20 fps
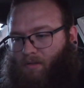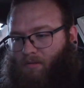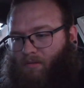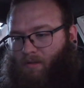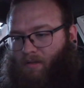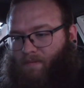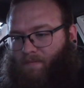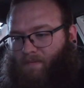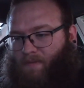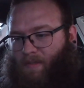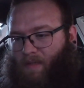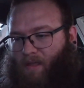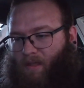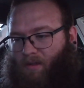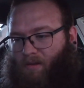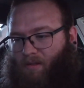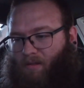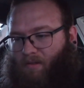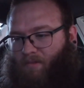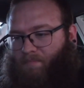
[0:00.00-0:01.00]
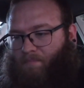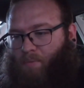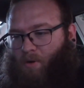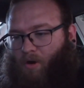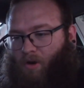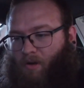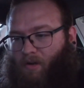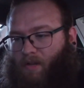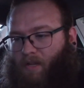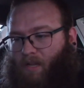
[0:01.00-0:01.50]
Leave that off.
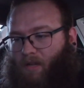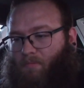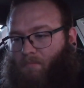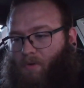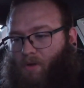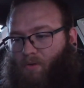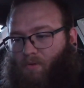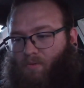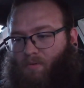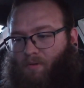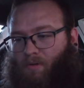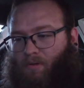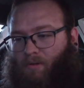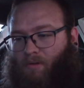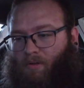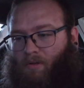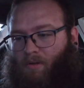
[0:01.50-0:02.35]
Parking mode.